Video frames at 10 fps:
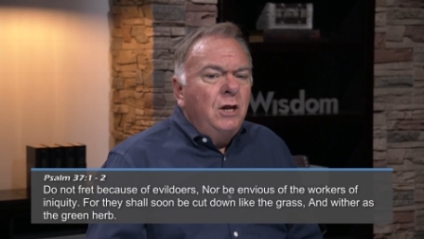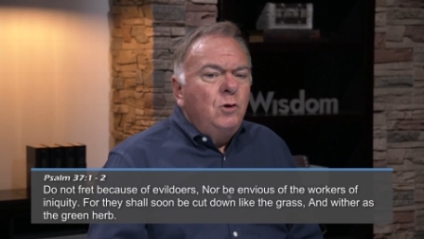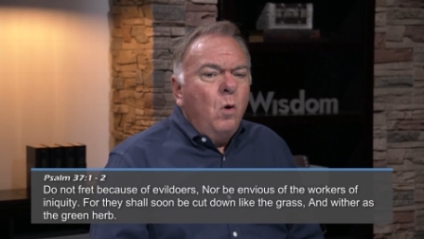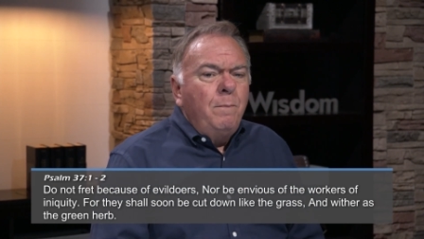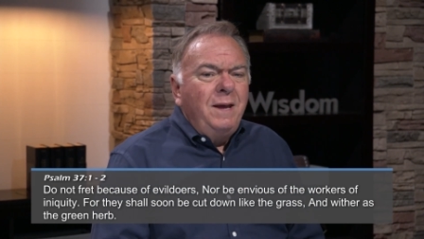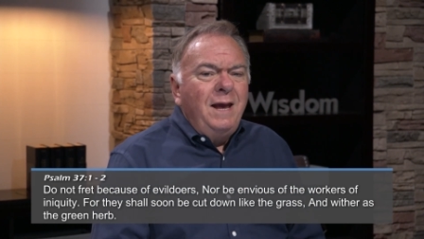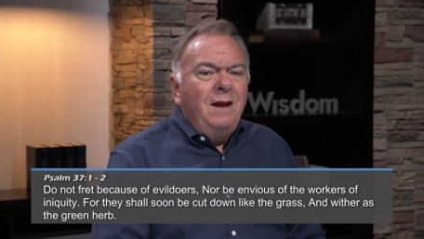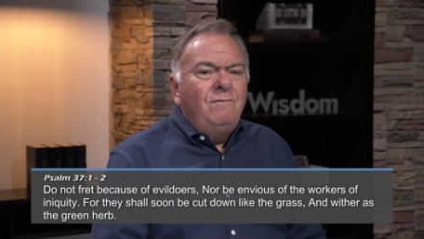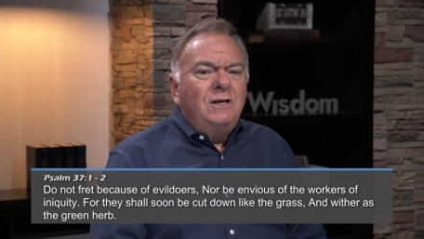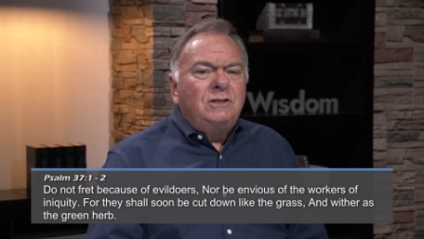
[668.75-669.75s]
nor be
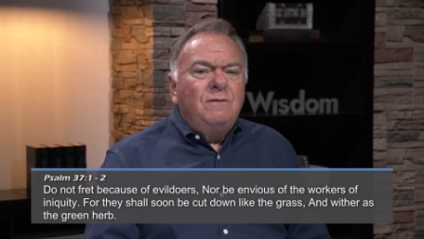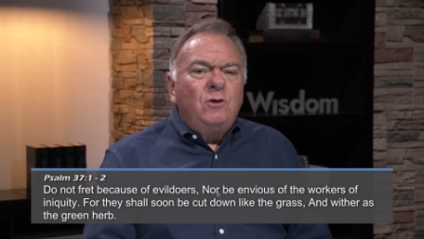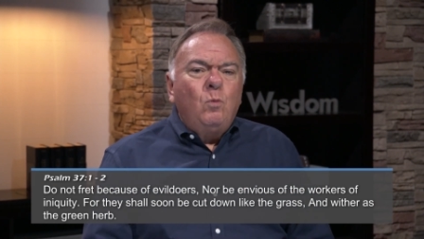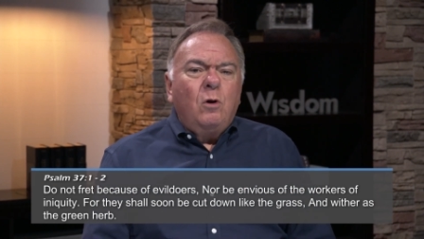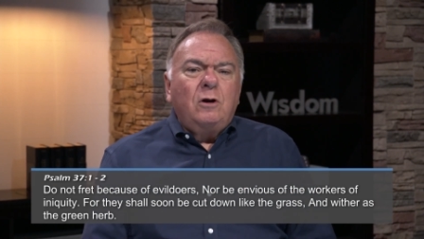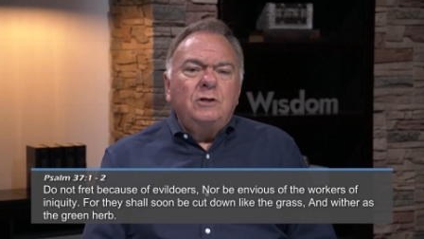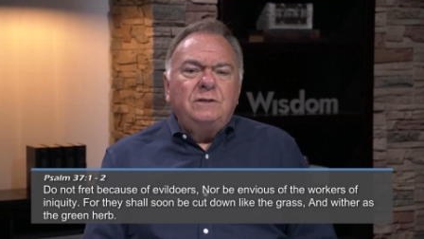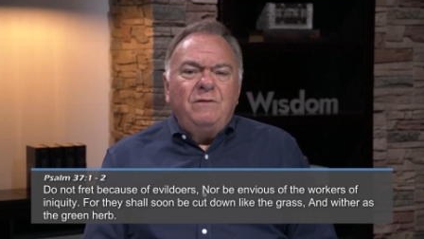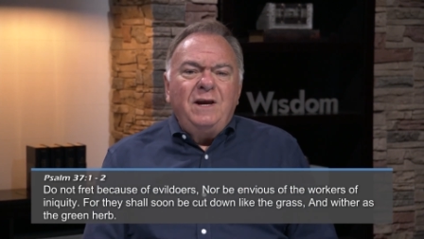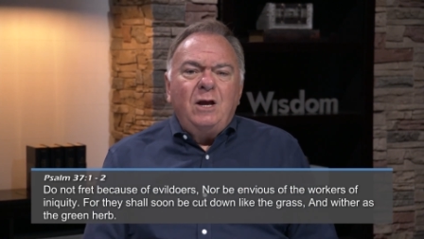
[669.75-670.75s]
envious of the workers
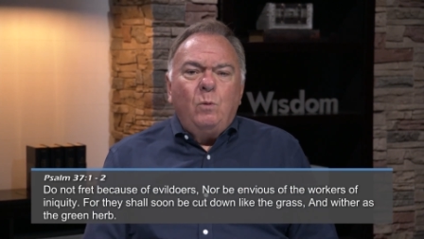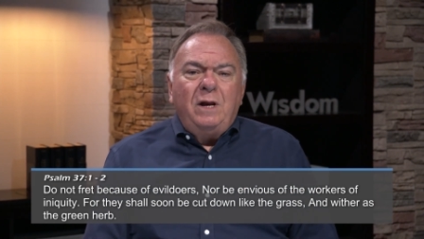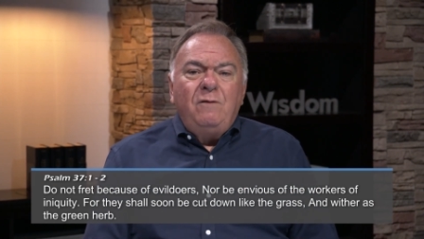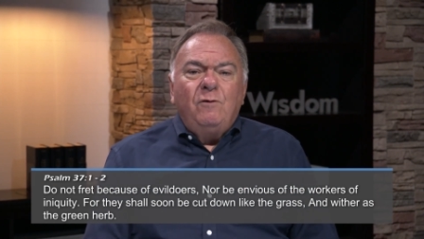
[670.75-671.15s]
of iniquity,